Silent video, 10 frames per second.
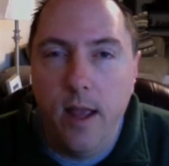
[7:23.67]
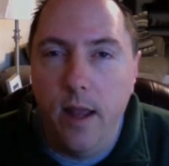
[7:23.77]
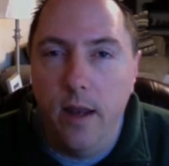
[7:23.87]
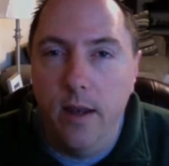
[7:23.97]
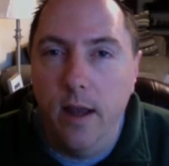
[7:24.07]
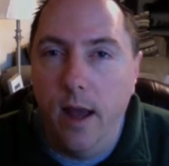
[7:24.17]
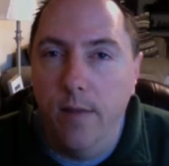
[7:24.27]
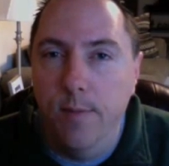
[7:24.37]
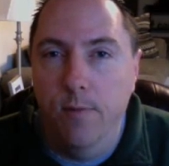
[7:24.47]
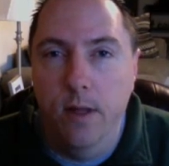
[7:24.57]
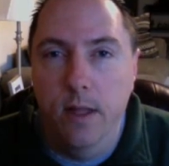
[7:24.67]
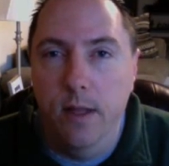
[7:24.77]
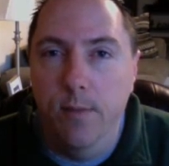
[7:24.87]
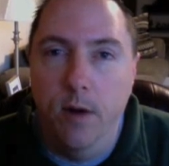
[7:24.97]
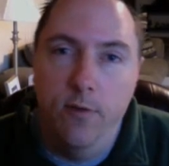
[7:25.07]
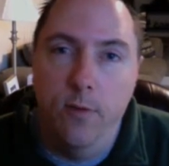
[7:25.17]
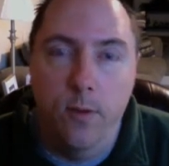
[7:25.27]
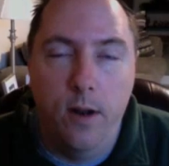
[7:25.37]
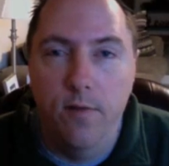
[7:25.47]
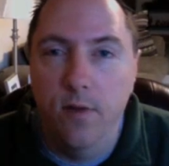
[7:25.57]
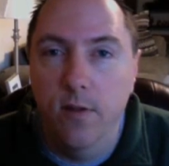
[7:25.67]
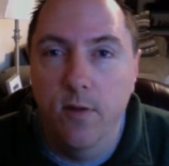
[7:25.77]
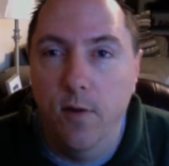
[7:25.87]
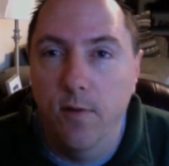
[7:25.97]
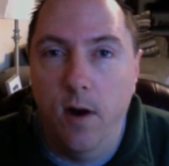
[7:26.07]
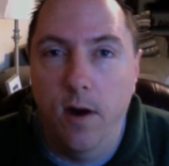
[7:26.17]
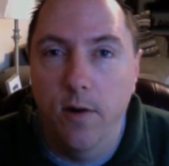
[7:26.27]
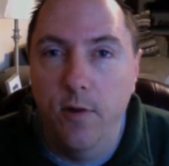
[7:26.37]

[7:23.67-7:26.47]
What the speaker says: and I've been really impressed with what I've seen so far.